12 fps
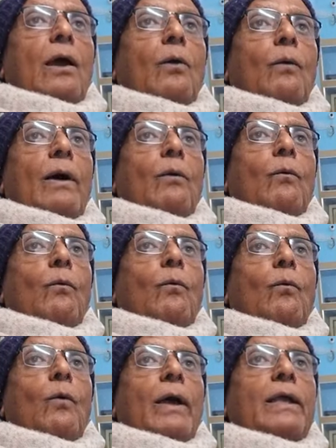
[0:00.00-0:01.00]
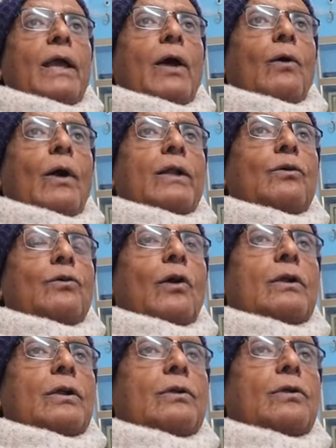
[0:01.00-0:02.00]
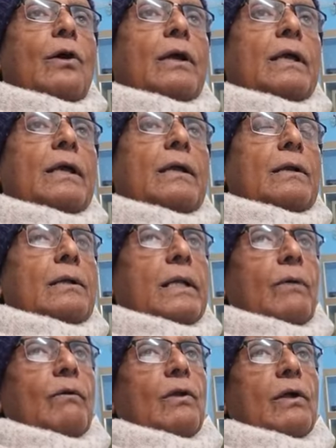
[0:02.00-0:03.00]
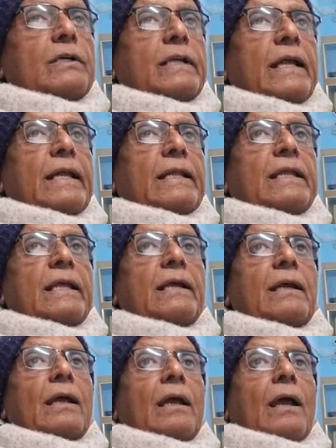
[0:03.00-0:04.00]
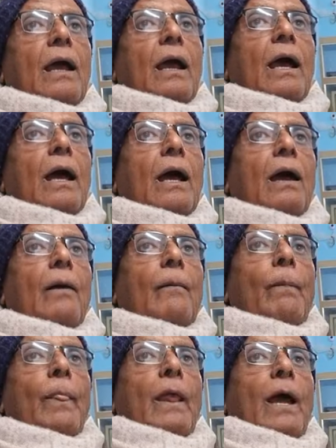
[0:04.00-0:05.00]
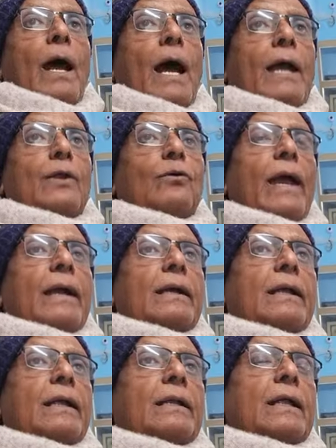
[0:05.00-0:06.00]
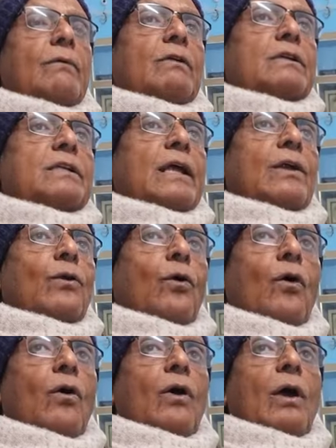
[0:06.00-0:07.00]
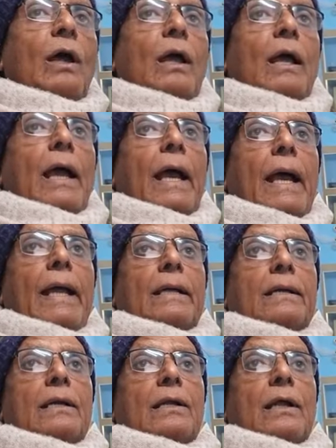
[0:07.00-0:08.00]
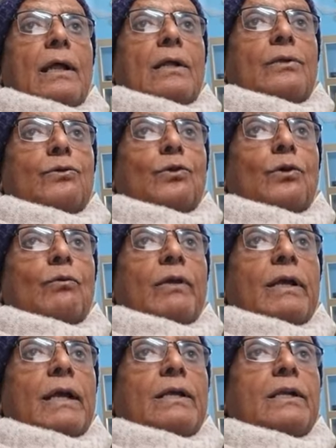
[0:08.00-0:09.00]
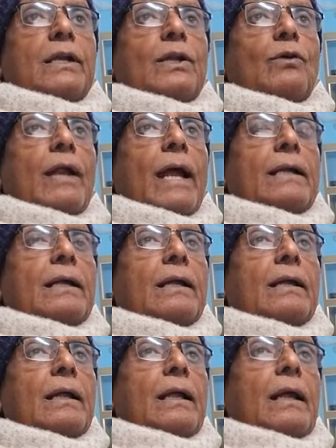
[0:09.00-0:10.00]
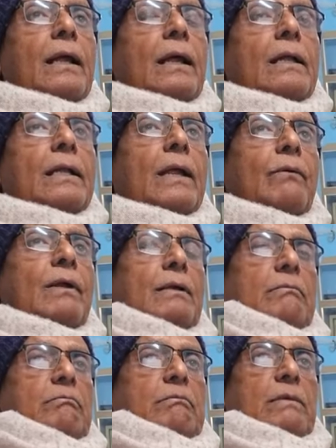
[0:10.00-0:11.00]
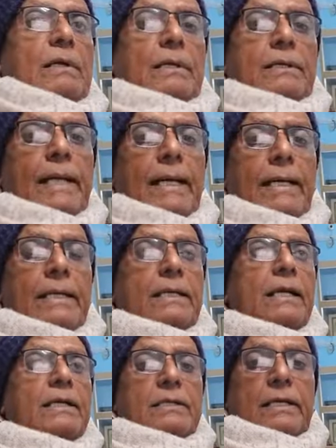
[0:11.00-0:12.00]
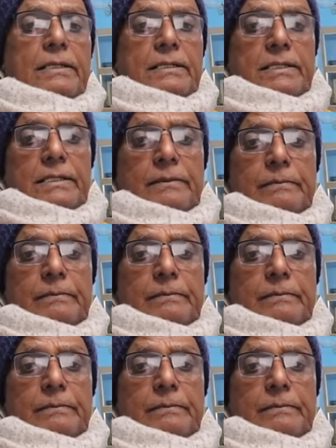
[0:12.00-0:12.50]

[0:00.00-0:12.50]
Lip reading: Why are you not talking? They will not say nothing. Are you angry? They will say no. And should we continue later? They will silently search.